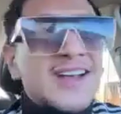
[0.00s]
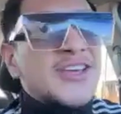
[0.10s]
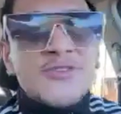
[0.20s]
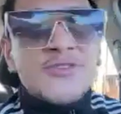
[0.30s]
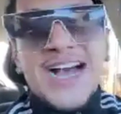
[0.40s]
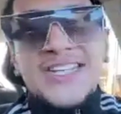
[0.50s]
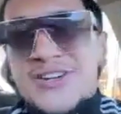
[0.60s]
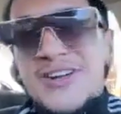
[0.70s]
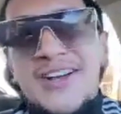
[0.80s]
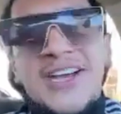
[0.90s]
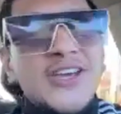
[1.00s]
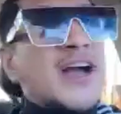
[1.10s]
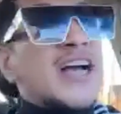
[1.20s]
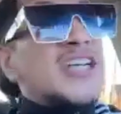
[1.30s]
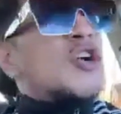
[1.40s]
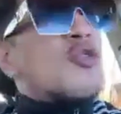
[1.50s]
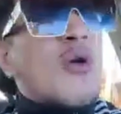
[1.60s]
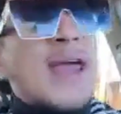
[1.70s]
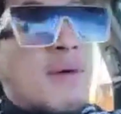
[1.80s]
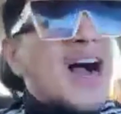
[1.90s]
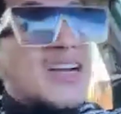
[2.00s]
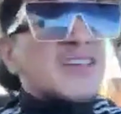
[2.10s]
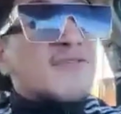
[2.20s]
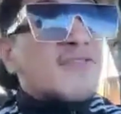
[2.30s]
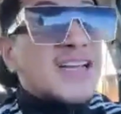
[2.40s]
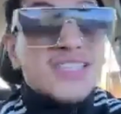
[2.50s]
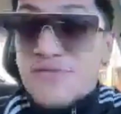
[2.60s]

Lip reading: You guys are great boxing fans.